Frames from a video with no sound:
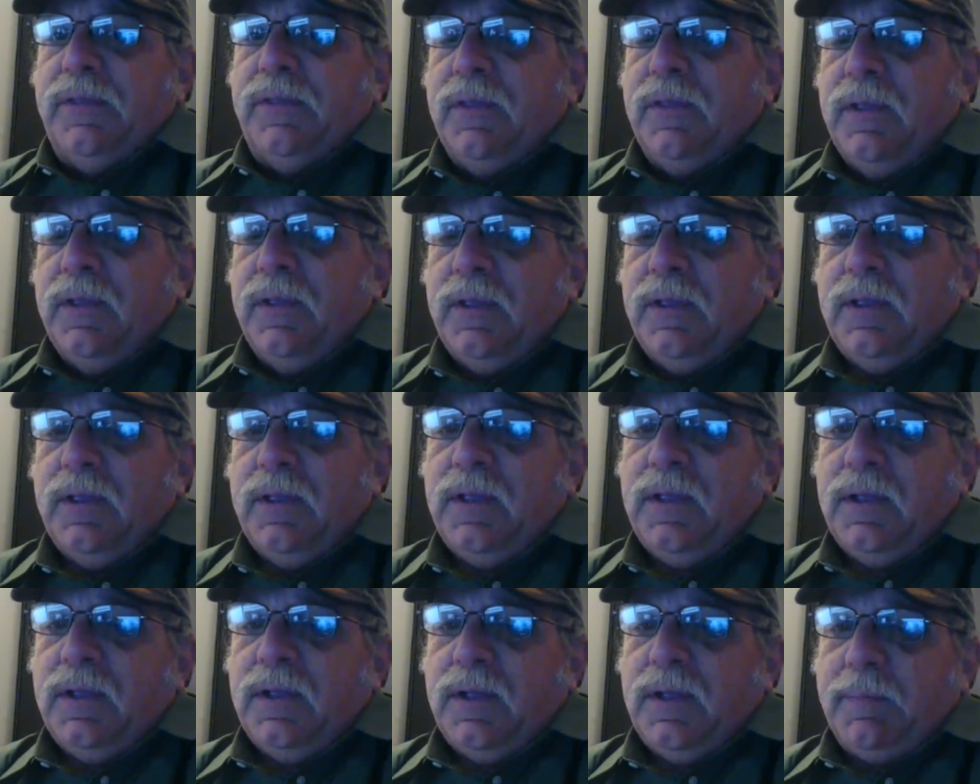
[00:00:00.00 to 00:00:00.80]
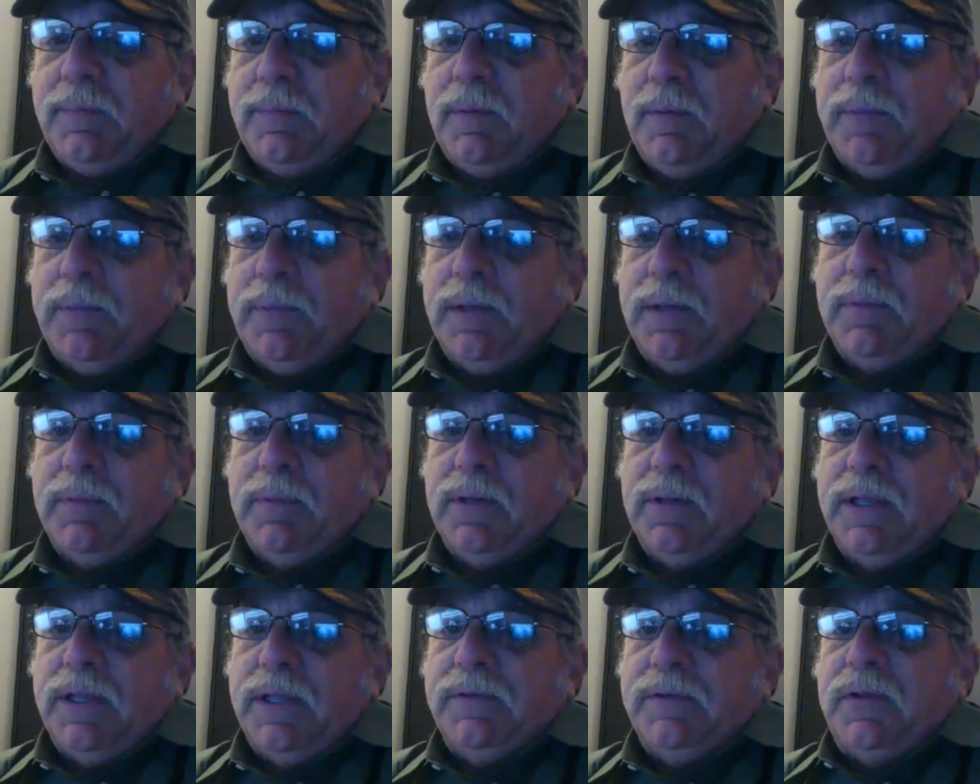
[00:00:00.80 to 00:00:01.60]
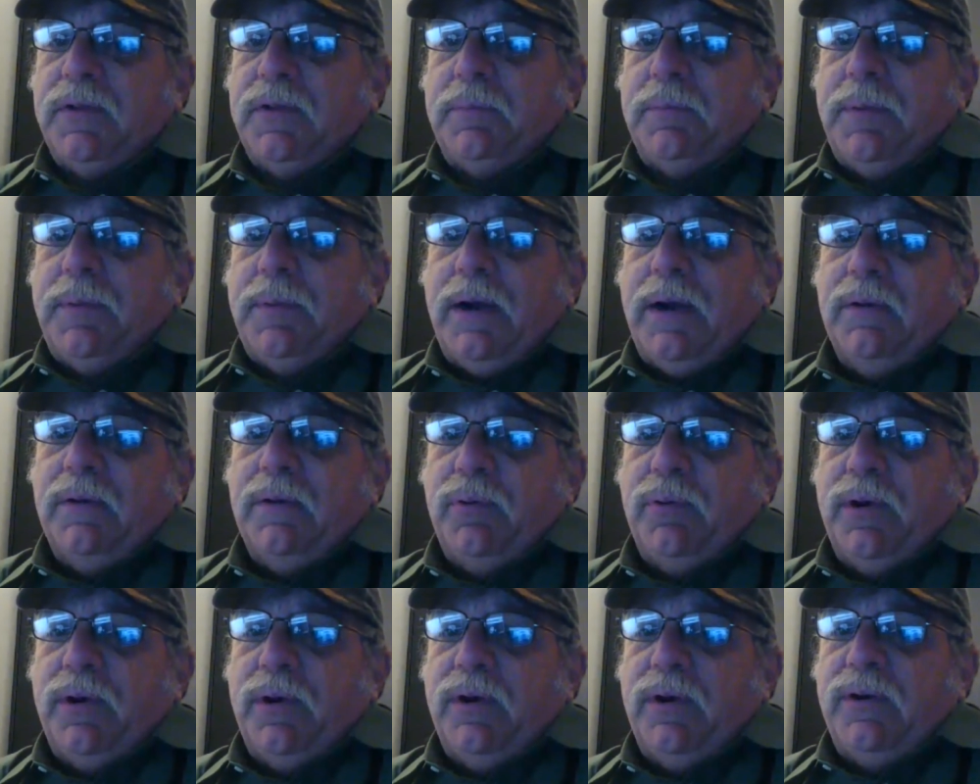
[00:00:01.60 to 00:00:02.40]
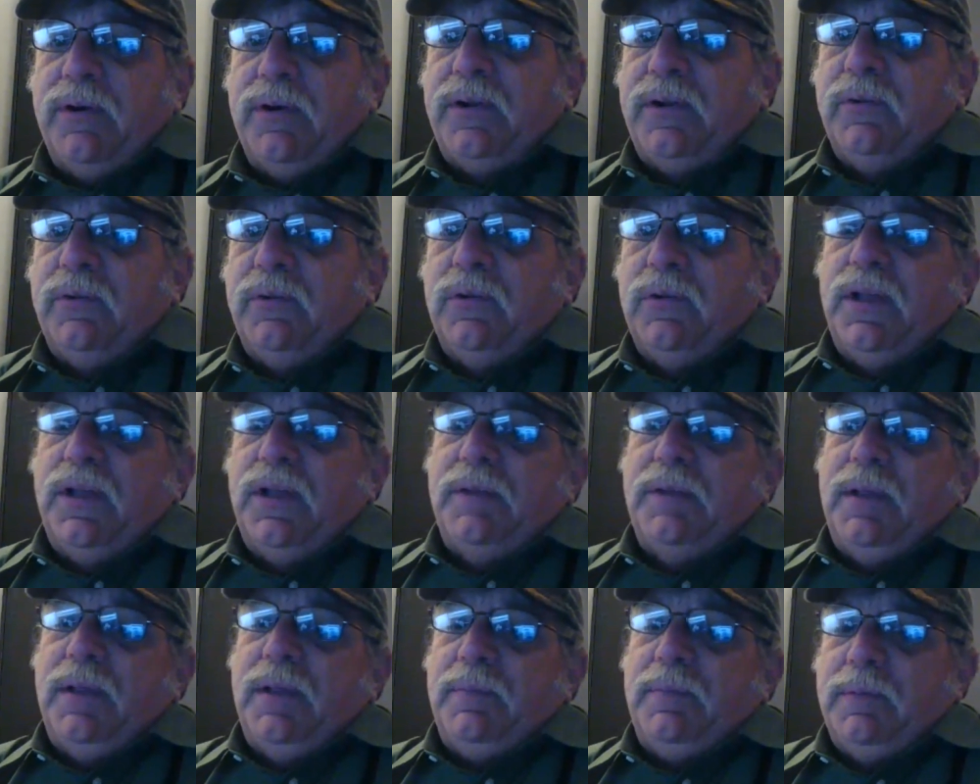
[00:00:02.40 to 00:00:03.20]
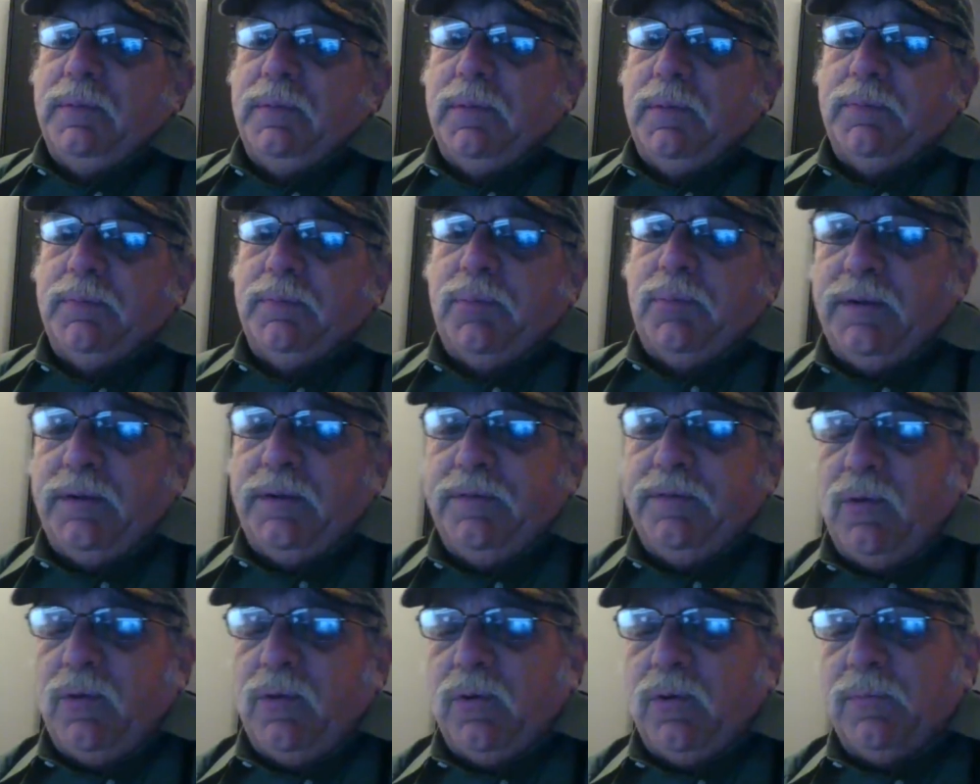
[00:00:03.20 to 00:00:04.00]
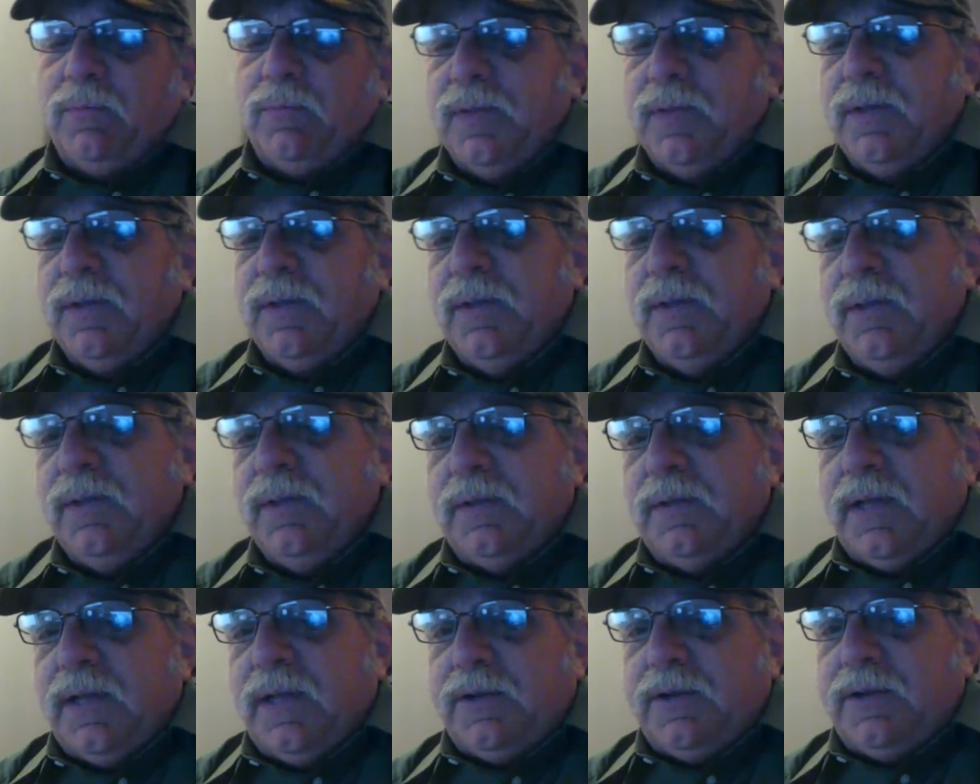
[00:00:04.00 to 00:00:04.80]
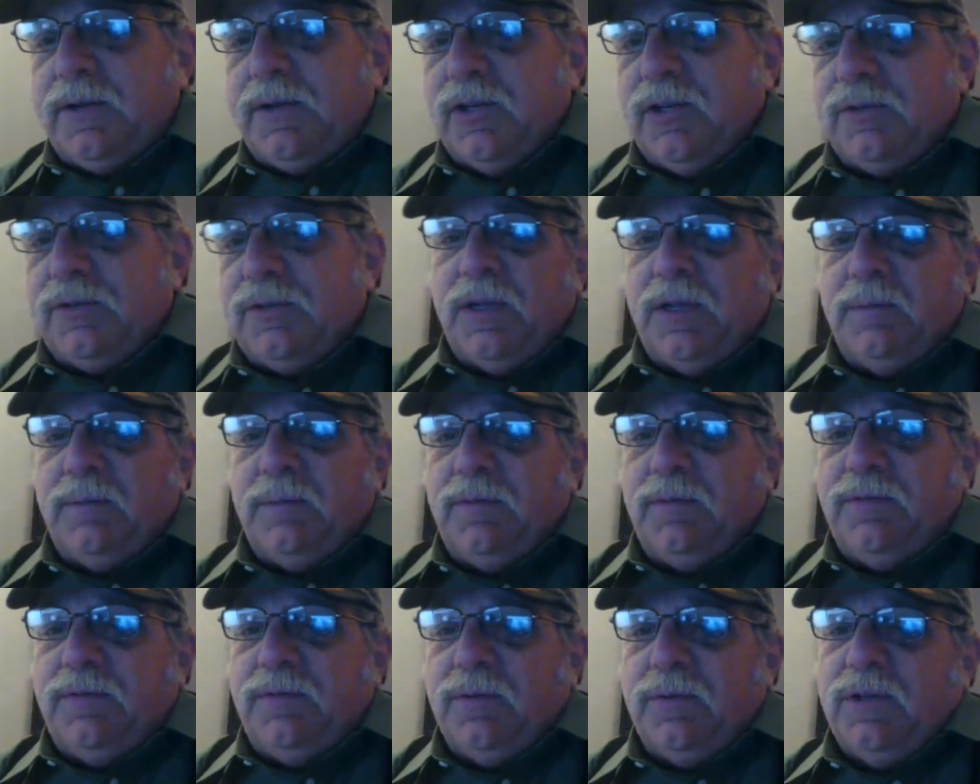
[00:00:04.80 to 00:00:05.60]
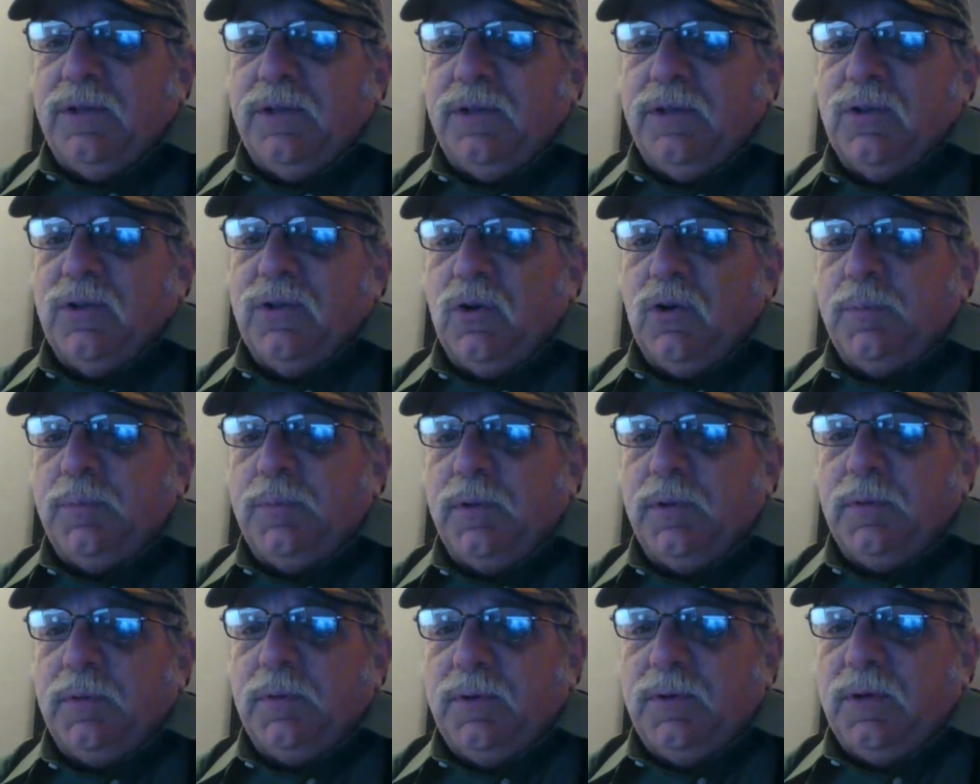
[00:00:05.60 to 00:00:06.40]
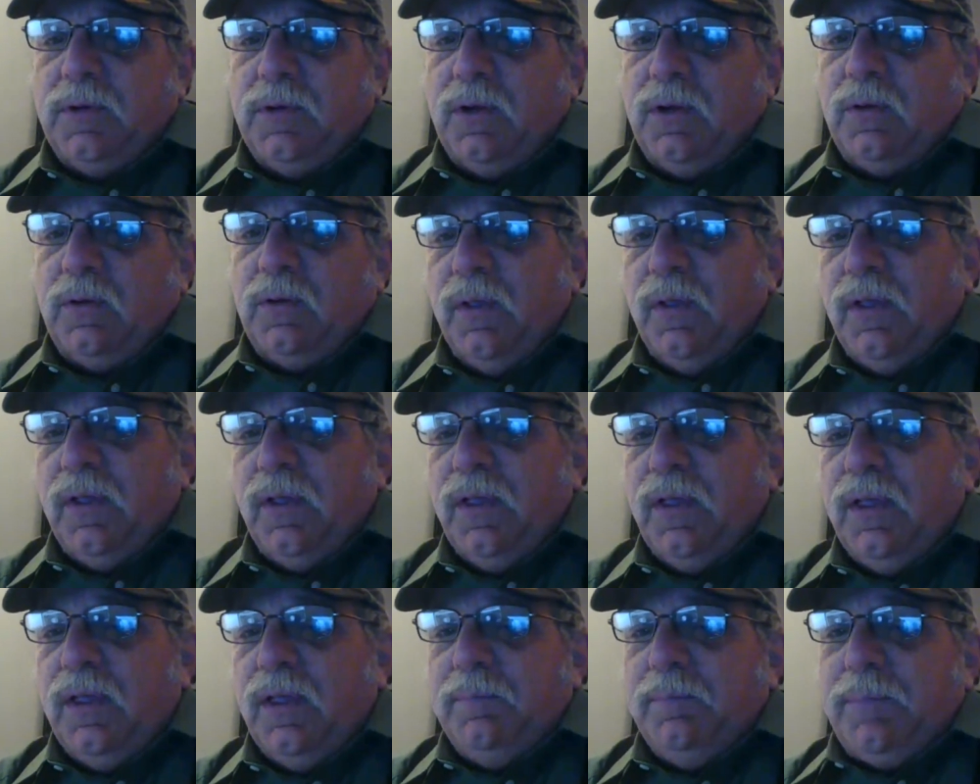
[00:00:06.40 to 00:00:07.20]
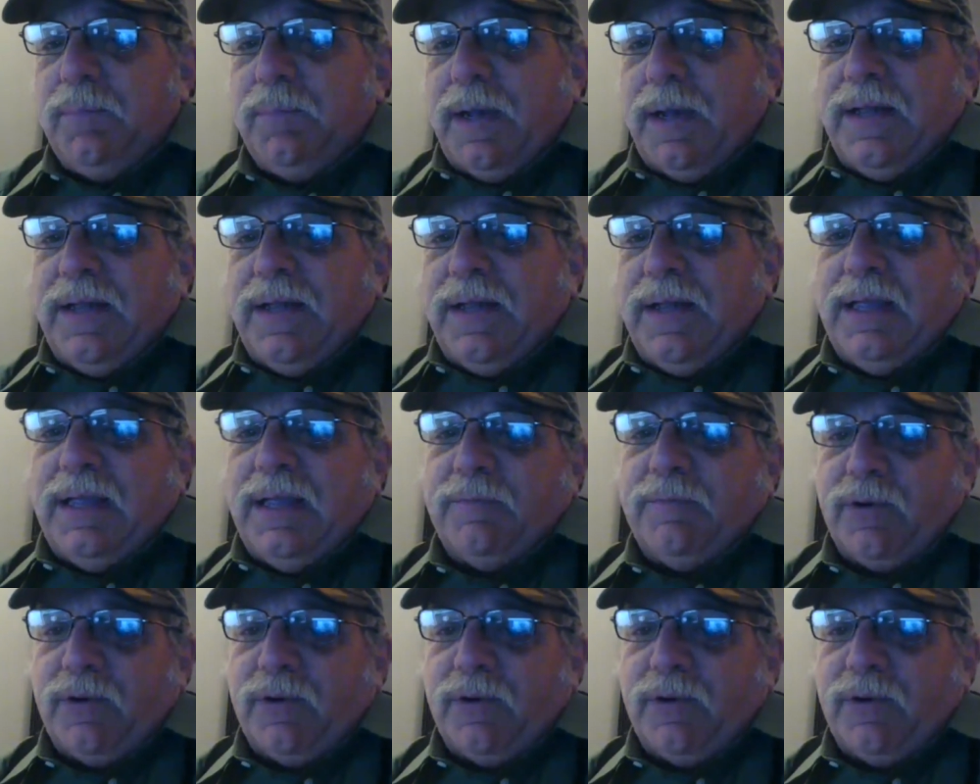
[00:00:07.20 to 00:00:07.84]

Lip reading: I'm a big believer in the power of prayer, and I know a lot of people have been praying for him, not just for him, but for the East Coast, but, by name for him.